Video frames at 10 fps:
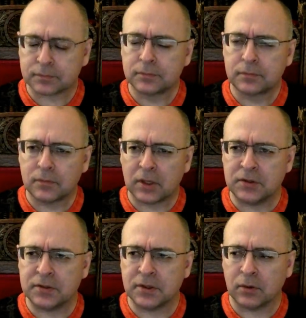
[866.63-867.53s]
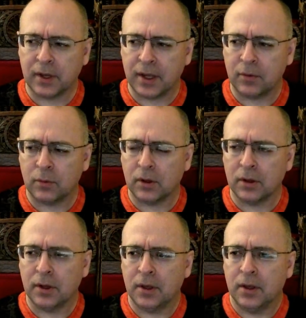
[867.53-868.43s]
She said, "Okay, well,
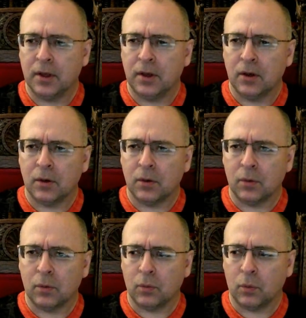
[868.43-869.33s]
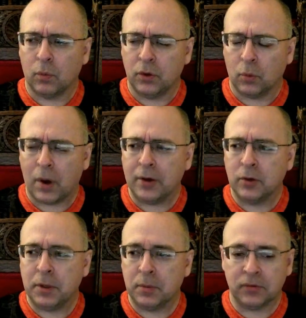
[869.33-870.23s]
why do people
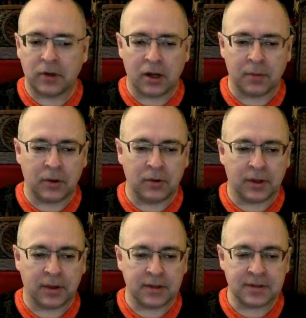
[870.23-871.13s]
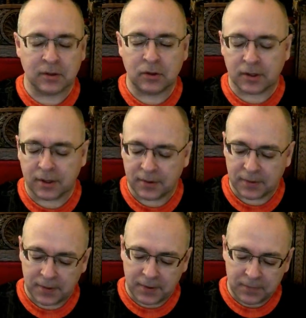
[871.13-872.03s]
talk about you like that?" I said, "Look,
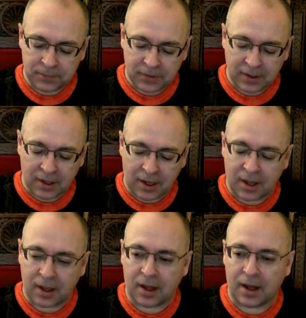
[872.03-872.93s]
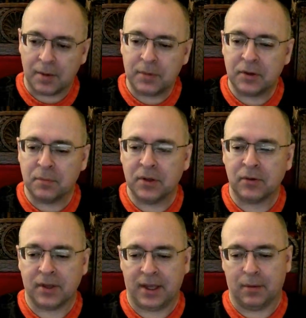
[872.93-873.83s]
I'm in the middle camp.